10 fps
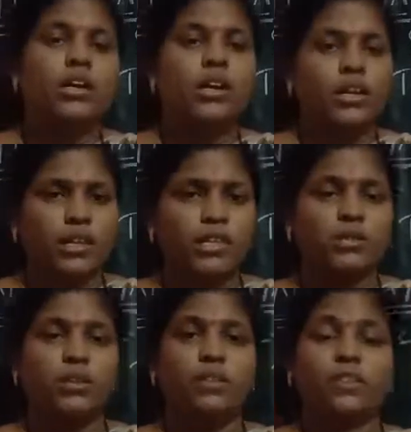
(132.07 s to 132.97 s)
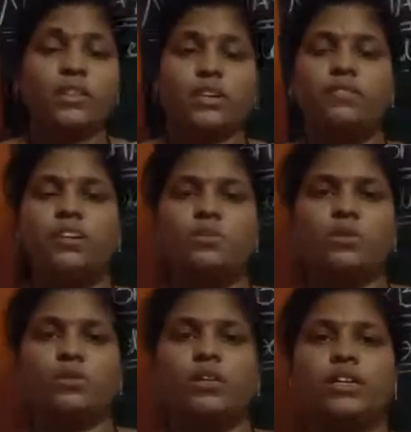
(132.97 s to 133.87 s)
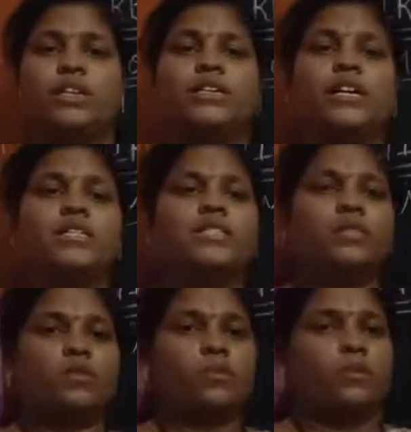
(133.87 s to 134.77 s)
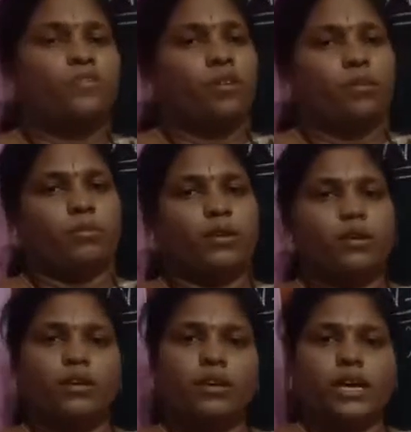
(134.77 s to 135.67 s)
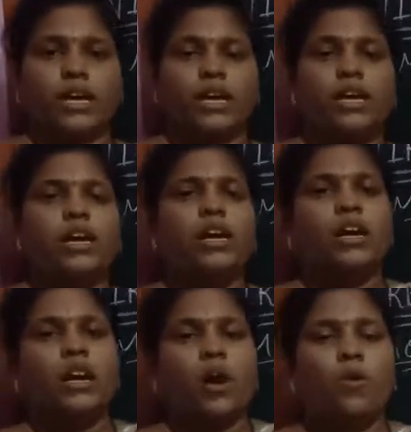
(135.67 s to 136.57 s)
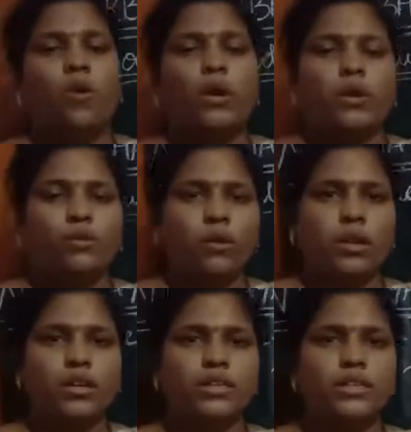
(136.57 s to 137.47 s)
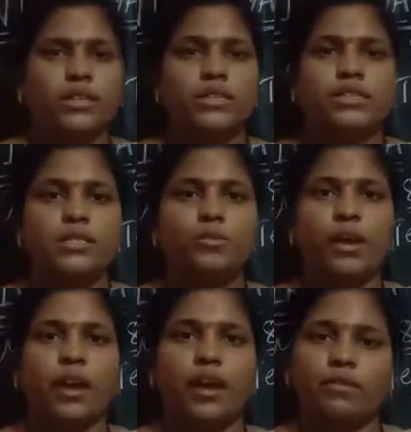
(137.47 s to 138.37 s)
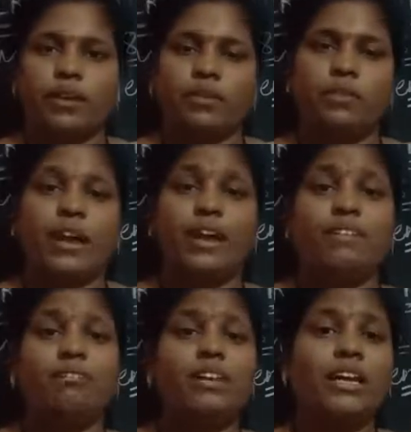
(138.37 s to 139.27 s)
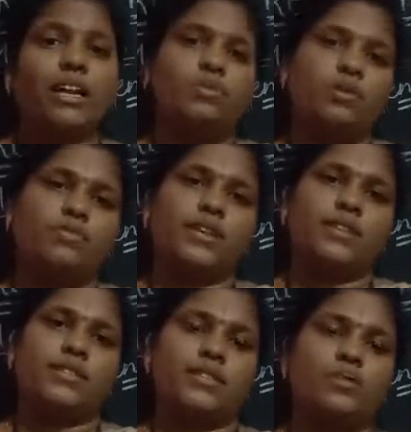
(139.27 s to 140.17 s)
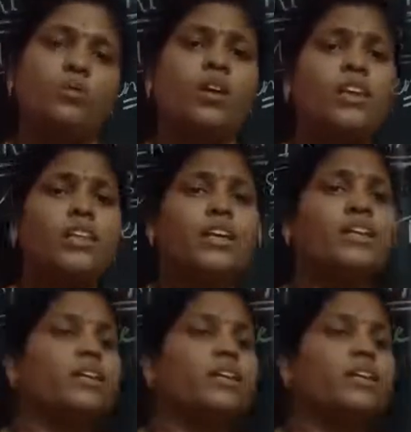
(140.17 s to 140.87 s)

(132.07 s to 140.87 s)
In this only, with the verbs only, the tenses will be formed. Okay. Now, what are the tenses we are having? We are having three types of tenses. What are that?